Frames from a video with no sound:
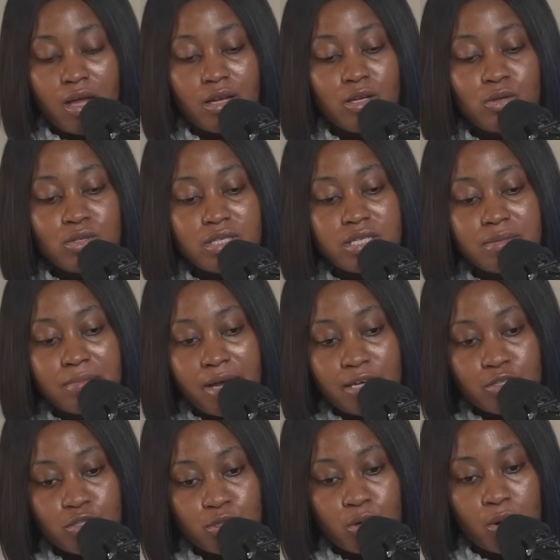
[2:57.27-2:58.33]
Losing my
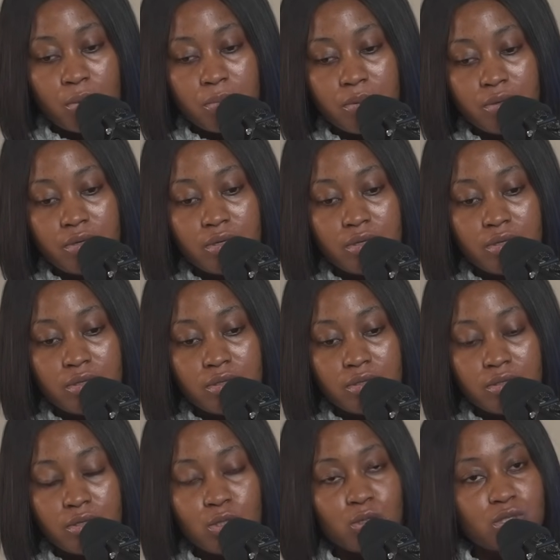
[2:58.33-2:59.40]
job,
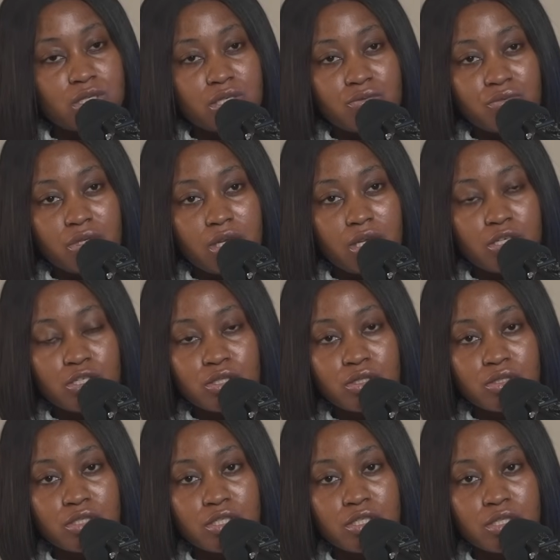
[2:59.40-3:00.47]
losing
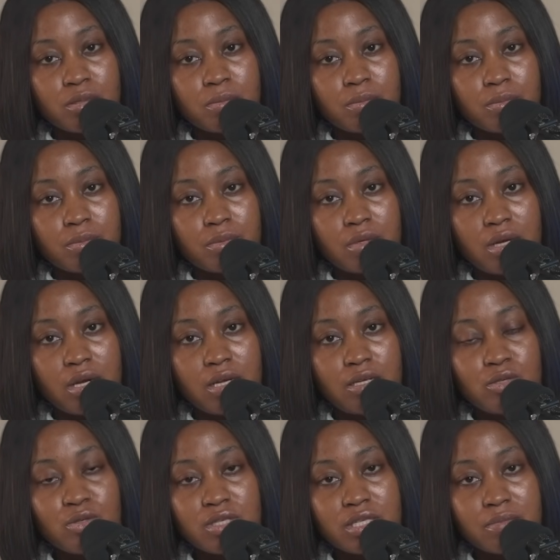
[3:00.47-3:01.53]
relationship, and
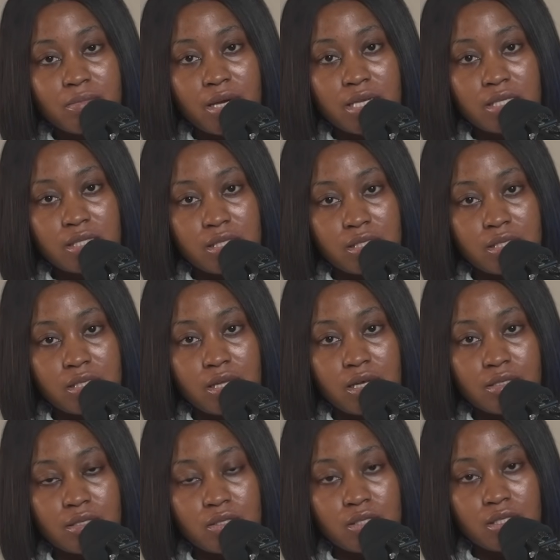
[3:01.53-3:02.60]
losing my
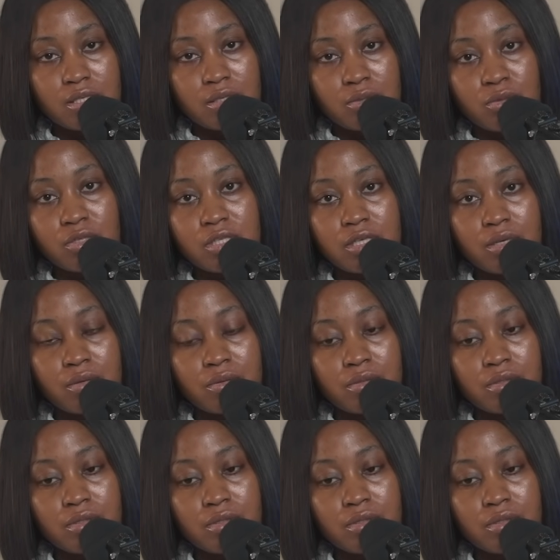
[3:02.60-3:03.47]
sister to sickle cell.